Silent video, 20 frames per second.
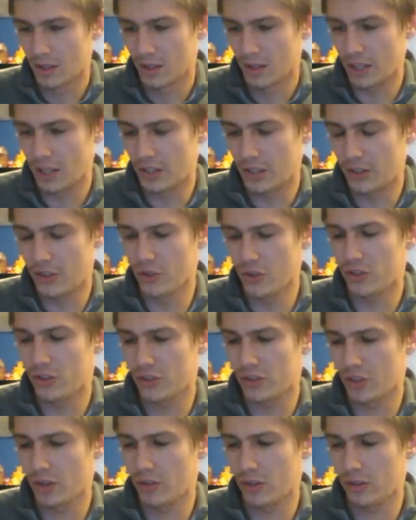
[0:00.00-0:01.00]
Like, do you
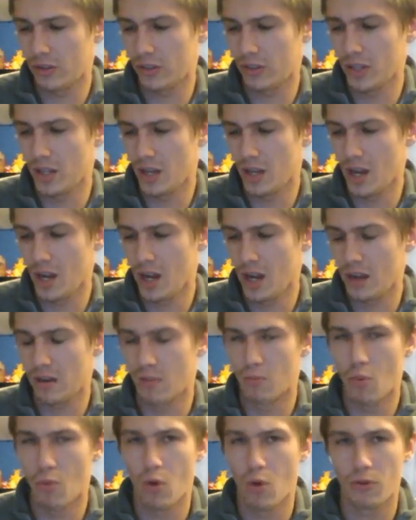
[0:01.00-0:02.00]
seriously need
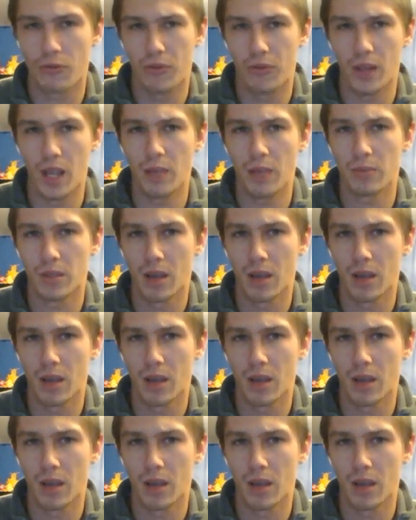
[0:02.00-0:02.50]
more flames